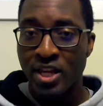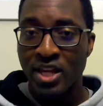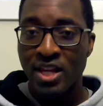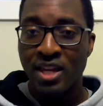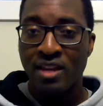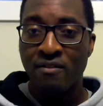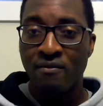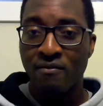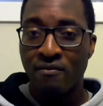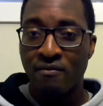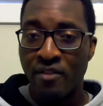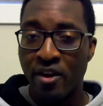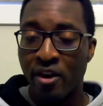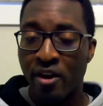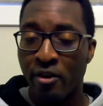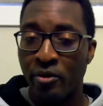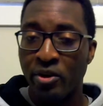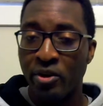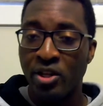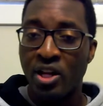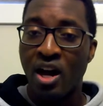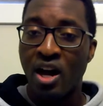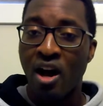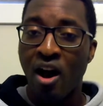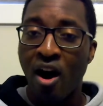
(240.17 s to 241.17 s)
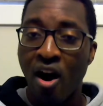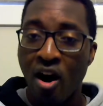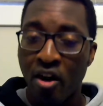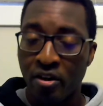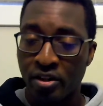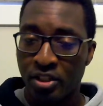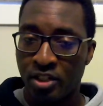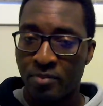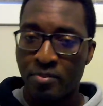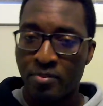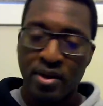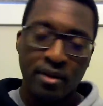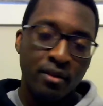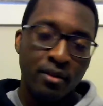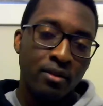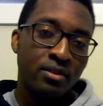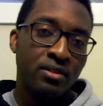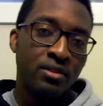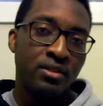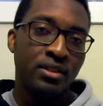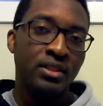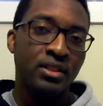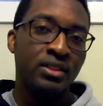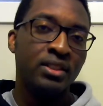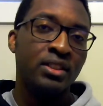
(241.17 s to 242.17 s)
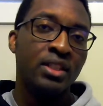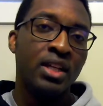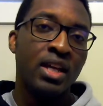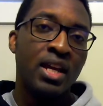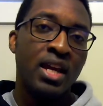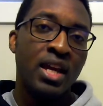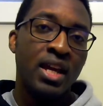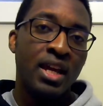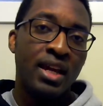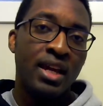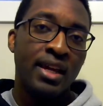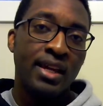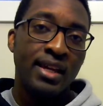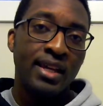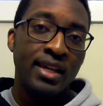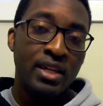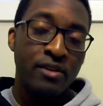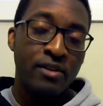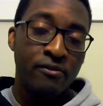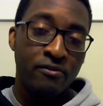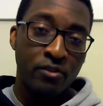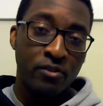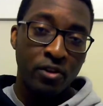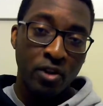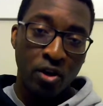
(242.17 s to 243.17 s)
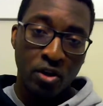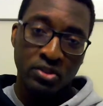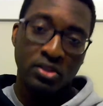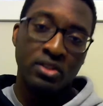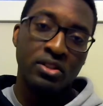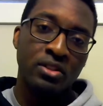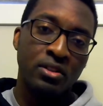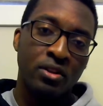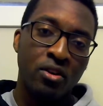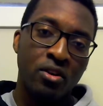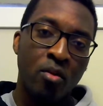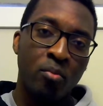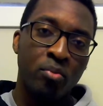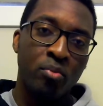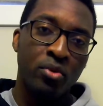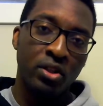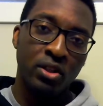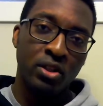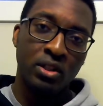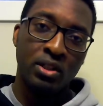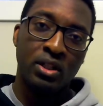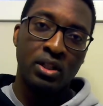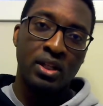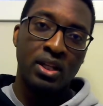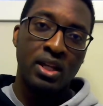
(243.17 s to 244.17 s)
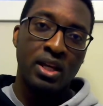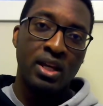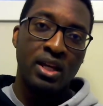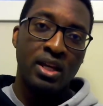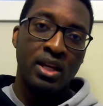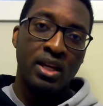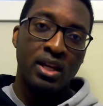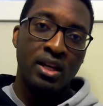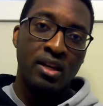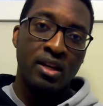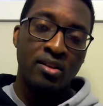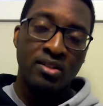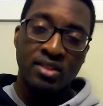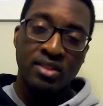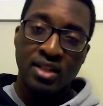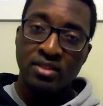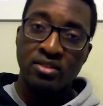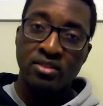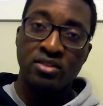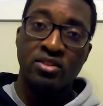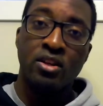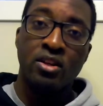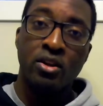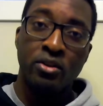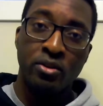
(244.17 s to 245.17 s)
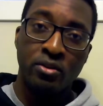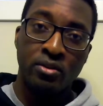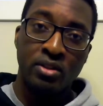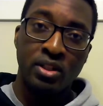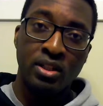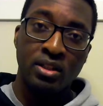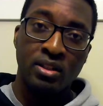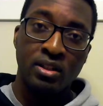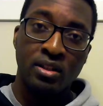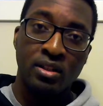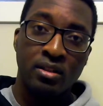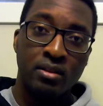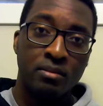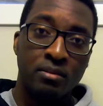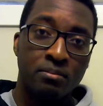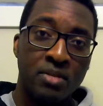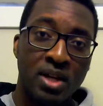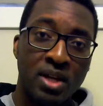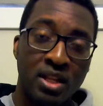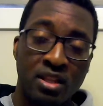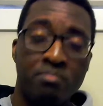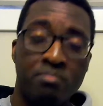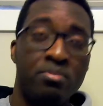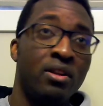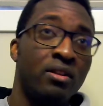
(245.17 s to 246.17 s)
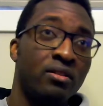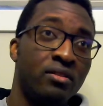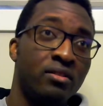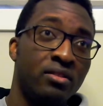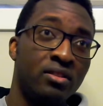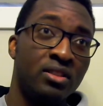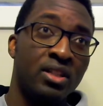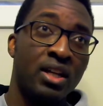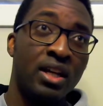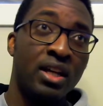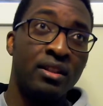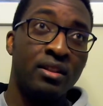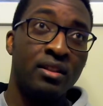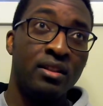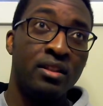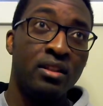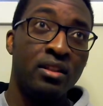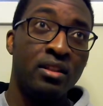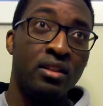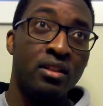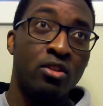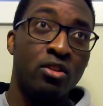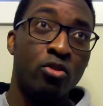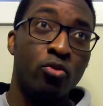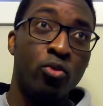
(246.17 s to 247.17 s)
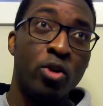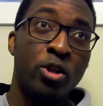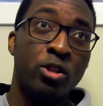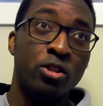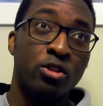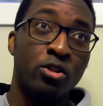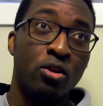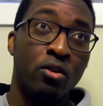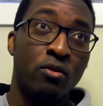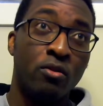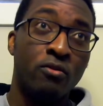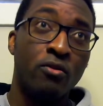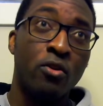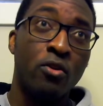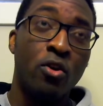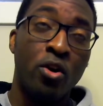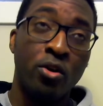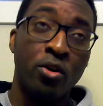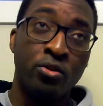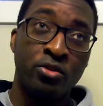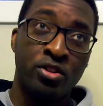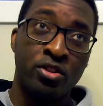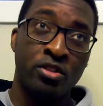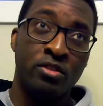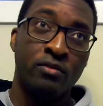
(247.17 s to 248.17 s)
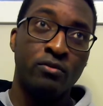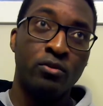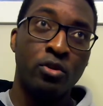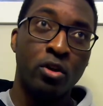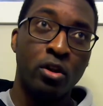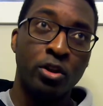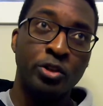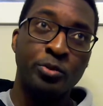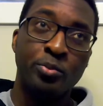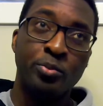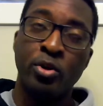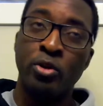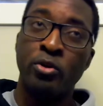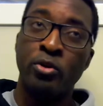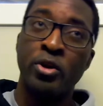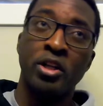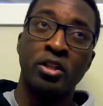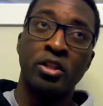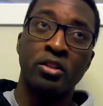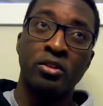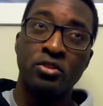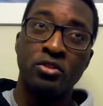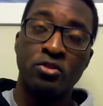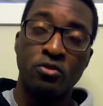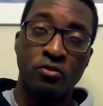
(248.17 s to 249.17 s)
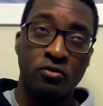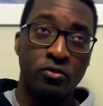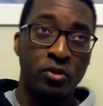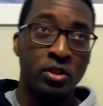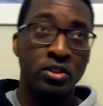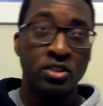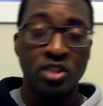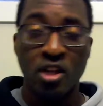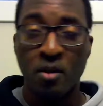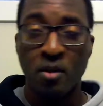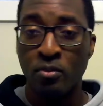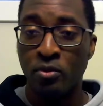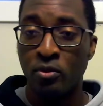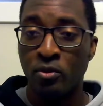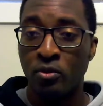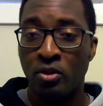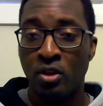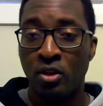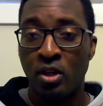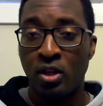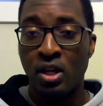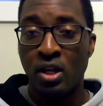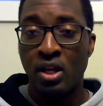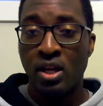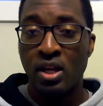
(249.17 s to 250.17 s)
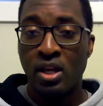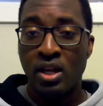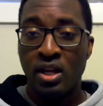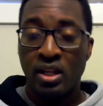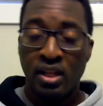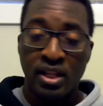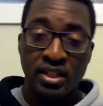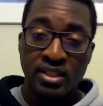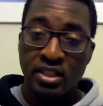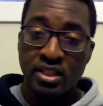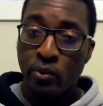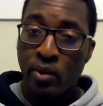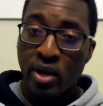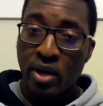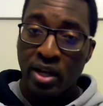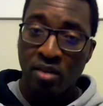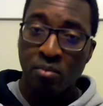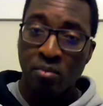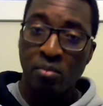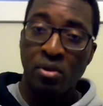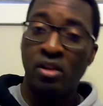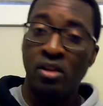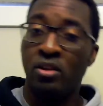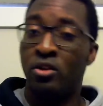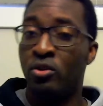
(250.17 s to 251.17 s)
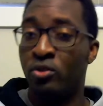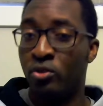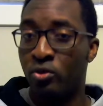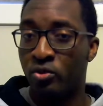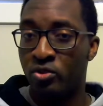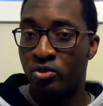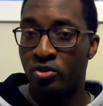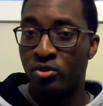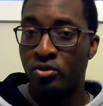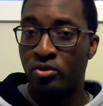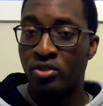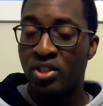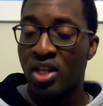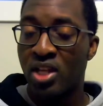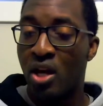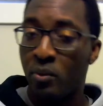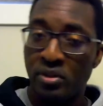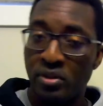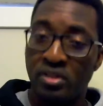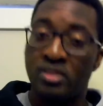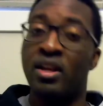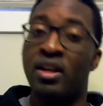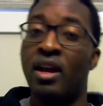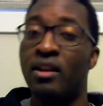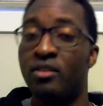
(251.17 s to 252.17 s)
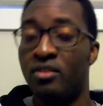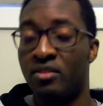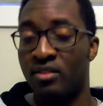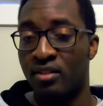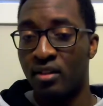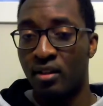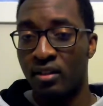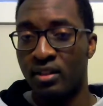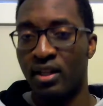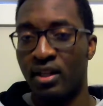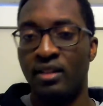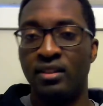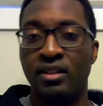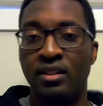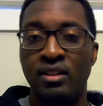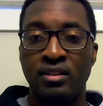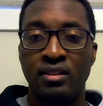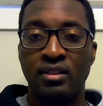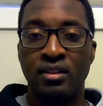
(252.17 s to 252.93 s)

very harsh penalties if us as a company decide to sell your data. And the penalties are in the range of hundreds of dollars per record. So for example, let's say we had 1 million users and we decide to sell that data.